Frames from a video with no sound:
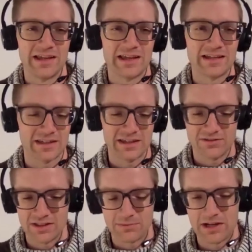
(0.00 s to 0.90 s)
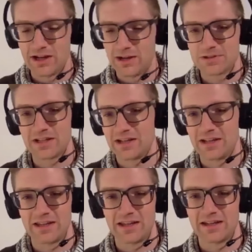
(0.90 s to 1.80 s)
And it's like even like my ops
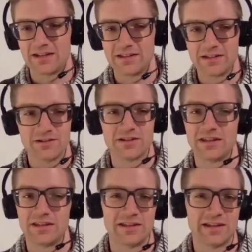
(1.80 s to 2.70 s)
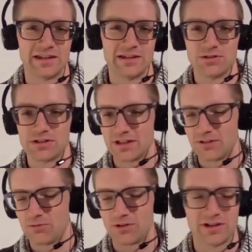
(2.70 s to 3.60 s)
guy at Lead Cookie, like he was
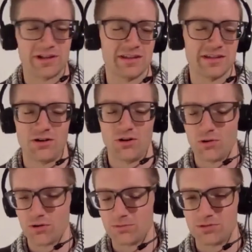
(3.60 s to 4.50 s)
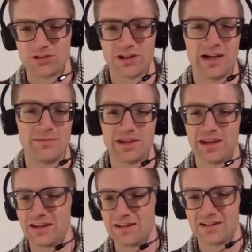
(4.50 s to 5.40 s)
like working in this horrible job, he
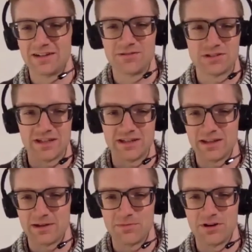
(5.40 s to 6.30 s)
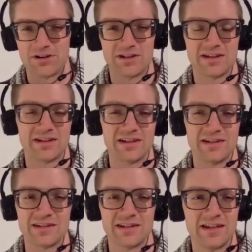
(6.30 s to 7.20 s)
hated it, and he was like in like marketing,
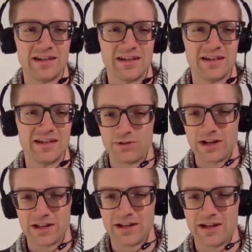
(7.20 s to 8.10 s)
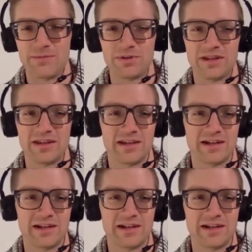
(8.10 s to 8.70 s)
and like writing copy.